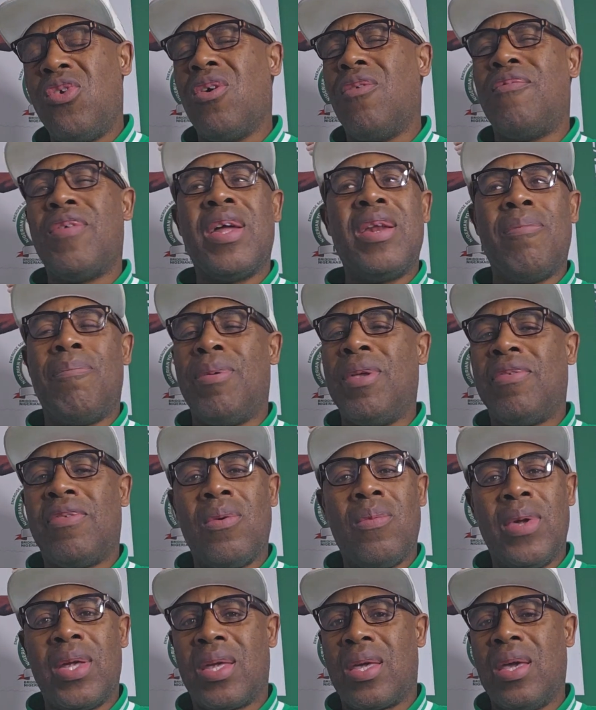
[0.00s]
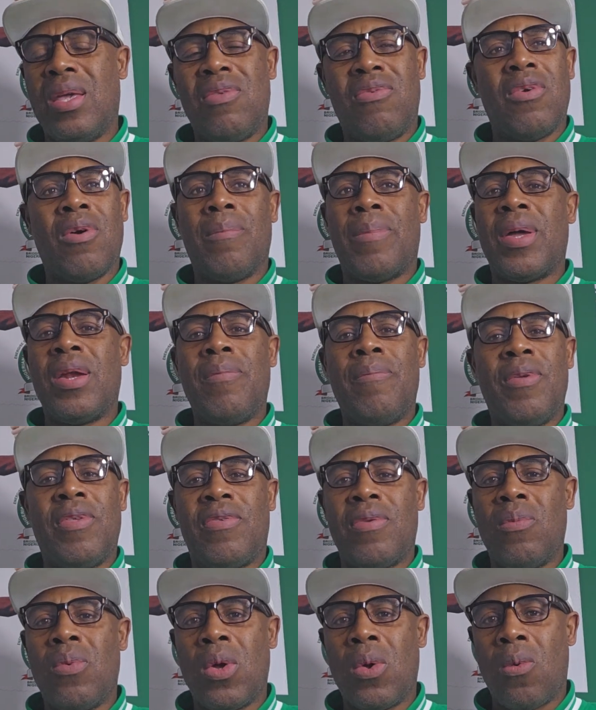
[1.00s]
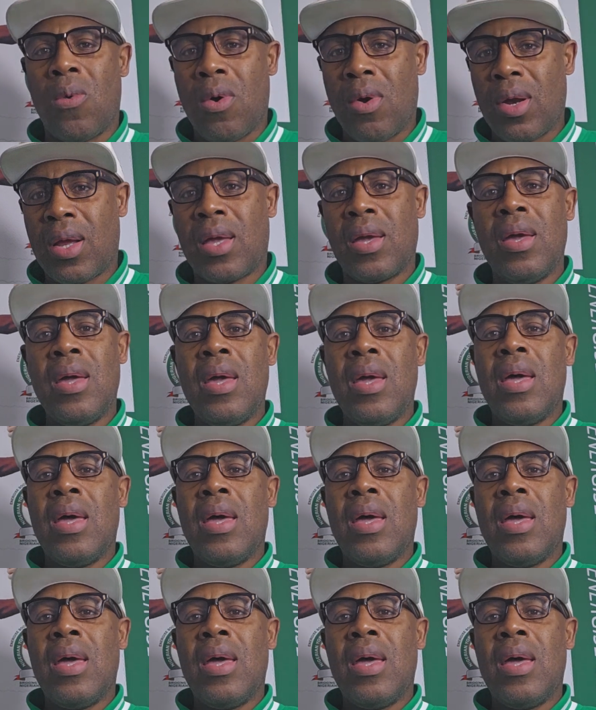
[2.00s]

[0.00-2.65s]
you're very busy with kids, you're very busy with work.